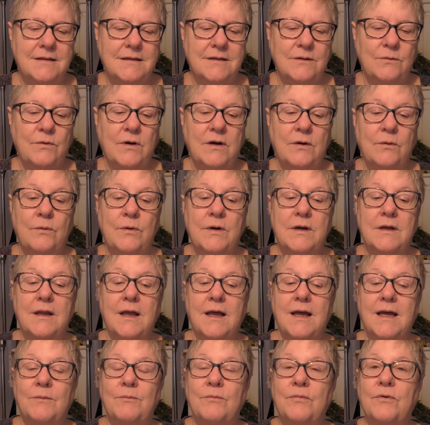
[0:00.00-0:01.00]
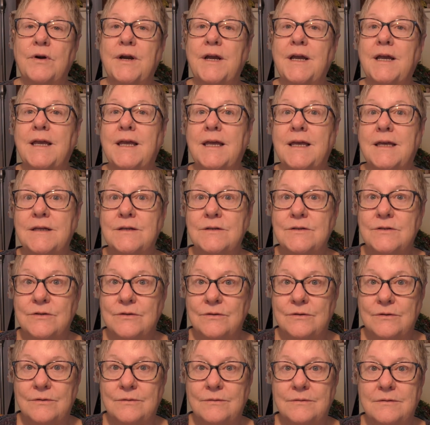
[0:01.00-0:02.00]
What will I bring
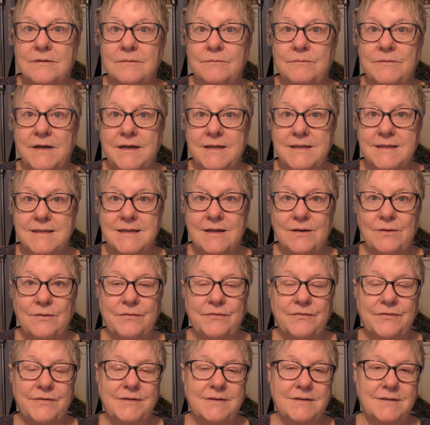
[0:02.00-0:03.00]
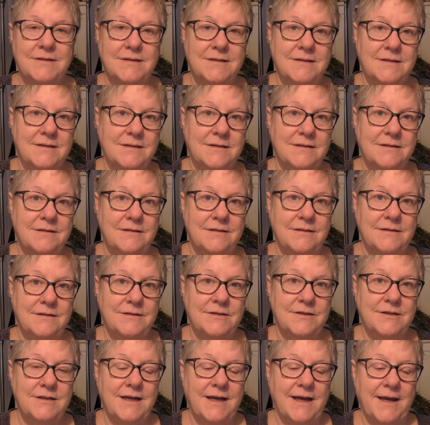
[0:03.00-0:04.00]
into myself
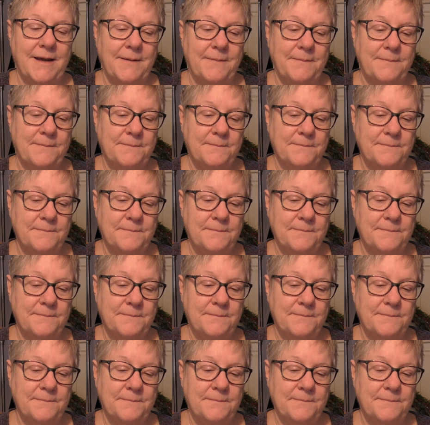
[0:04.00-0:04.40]
today?